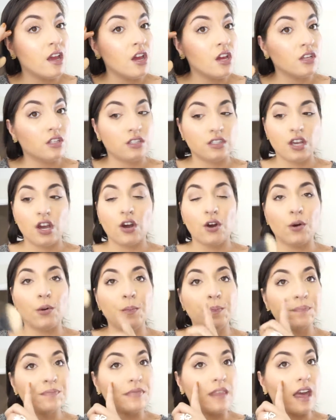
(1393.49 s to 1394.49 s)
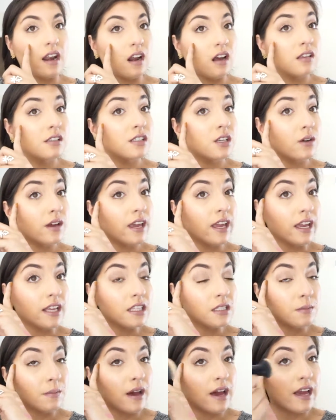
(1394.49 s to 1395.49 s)
So that also
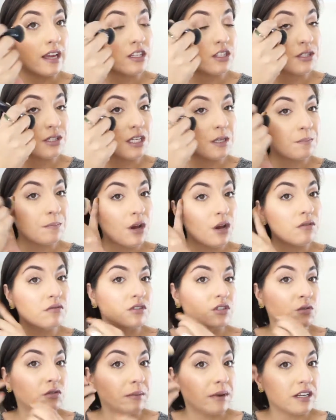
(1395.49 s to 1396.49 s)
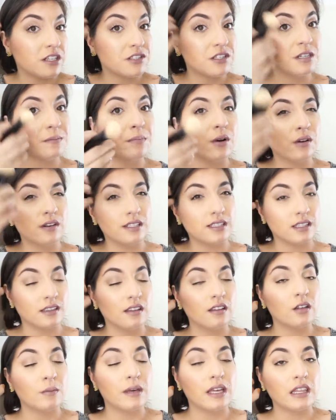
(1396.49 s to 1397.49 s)
hits my cheekbone to where my cheekbone is a
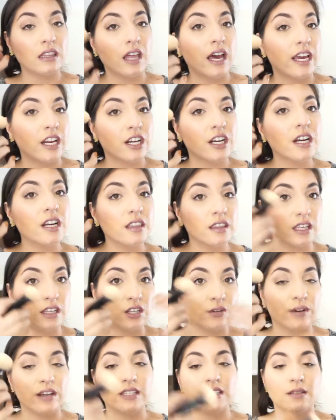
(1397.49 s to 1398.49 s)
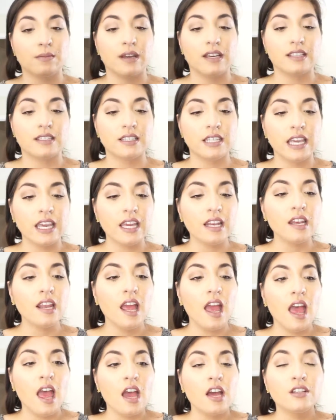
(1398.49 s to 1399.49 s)
little bit lighter than the rest of my skin.
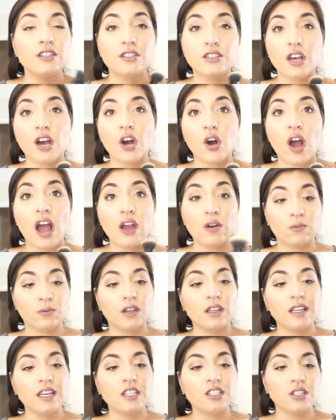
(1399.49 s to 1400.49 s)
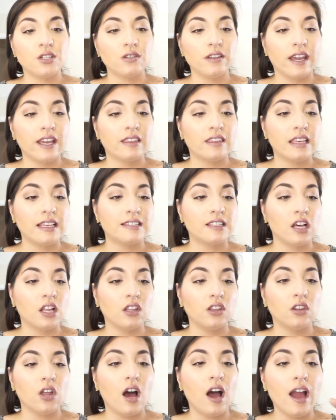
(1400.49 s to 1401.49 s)
So I really do like this a
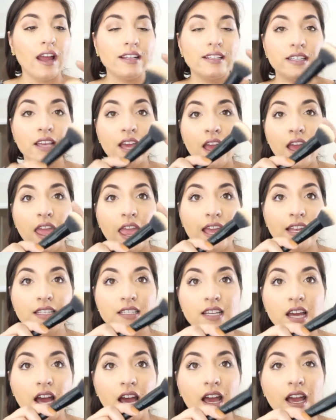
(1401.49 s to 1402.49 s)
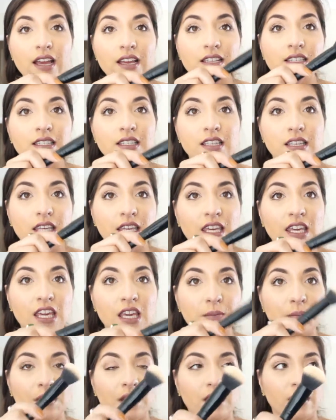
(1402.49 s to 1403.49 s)
lot. It does
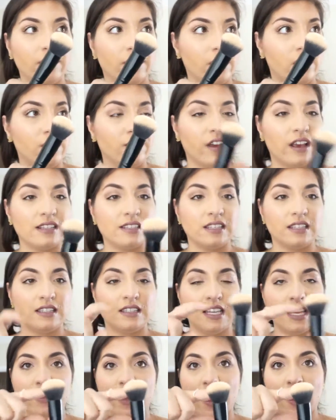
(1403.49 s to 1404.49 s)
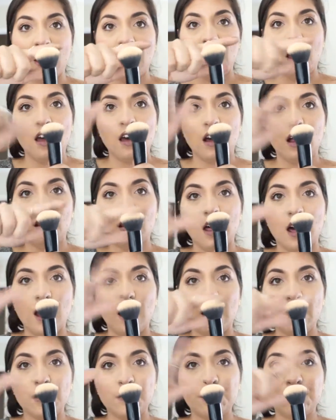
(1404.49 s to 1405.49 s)
keep, I don't know if you guys can see that, a
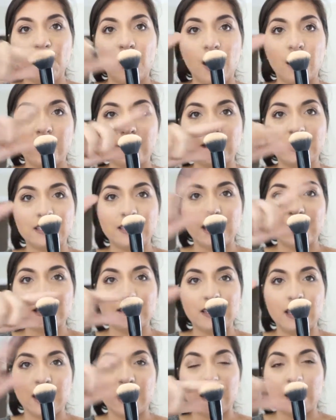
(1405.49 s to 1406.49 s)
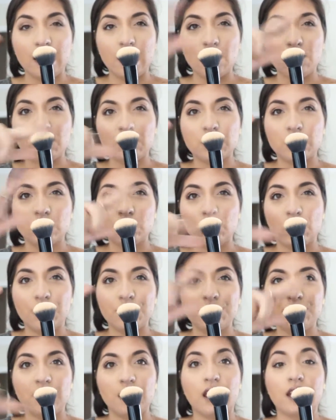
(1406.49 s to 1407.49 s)
lot of the product stays in it, which is
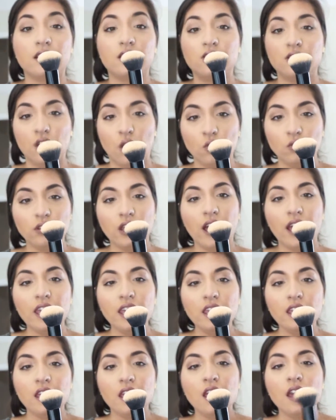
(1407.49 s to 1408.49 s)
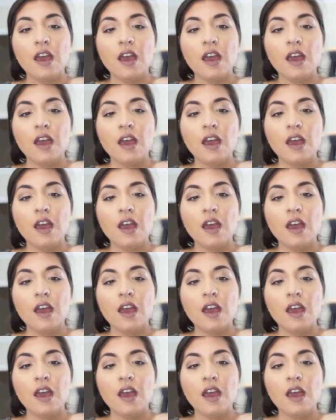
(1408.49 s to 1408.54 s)
one thing I don't like,